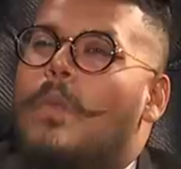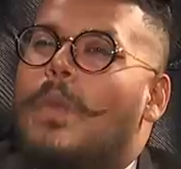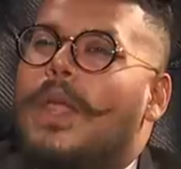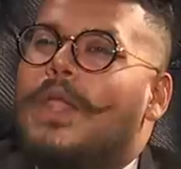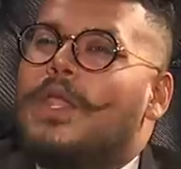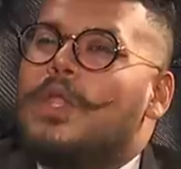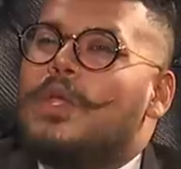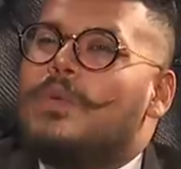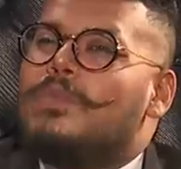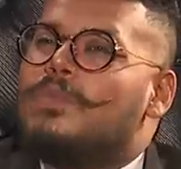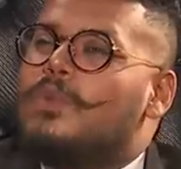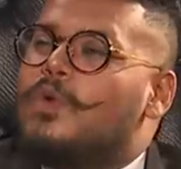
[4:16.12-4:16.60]

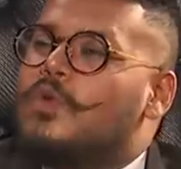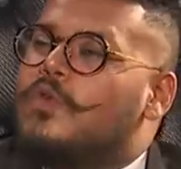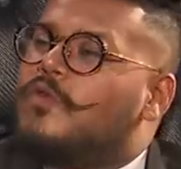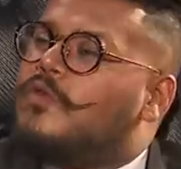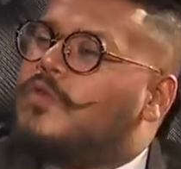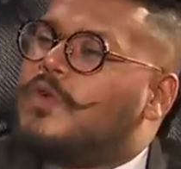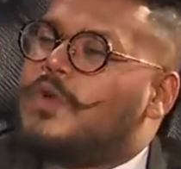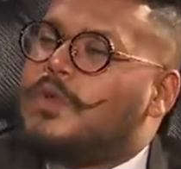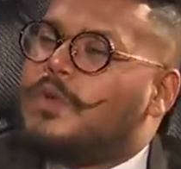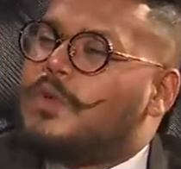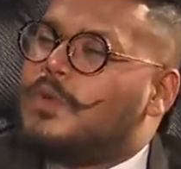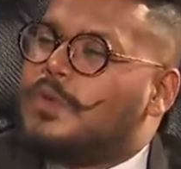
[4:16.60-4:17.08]
when you
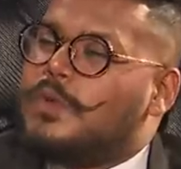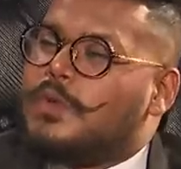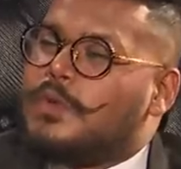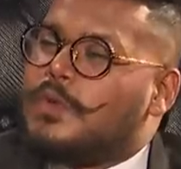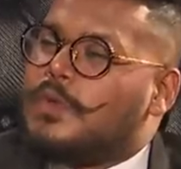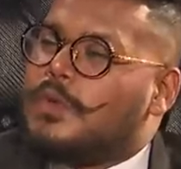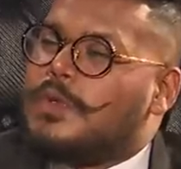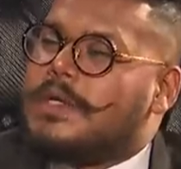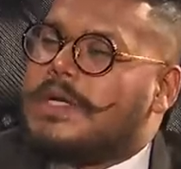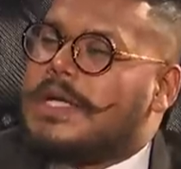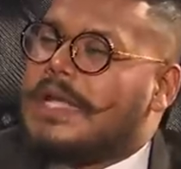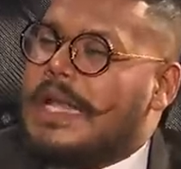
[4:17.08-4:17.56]
moved to
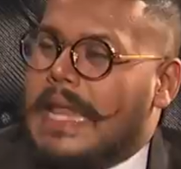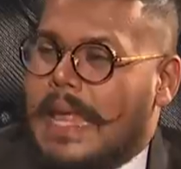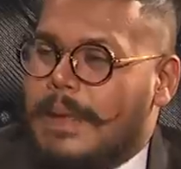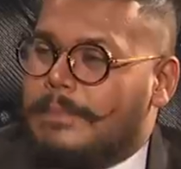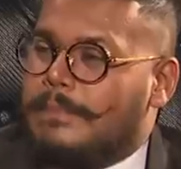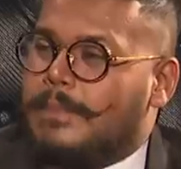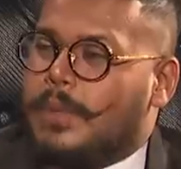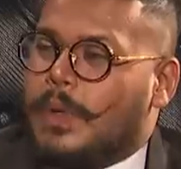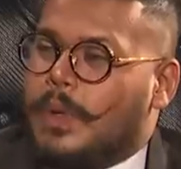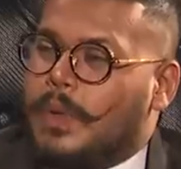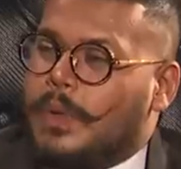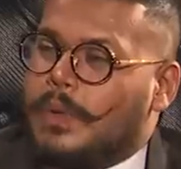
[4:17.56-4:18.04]

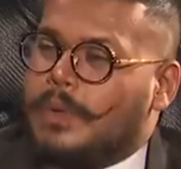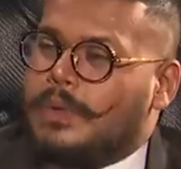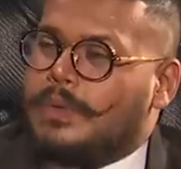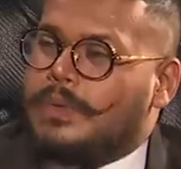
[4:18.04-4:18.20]
Colombo.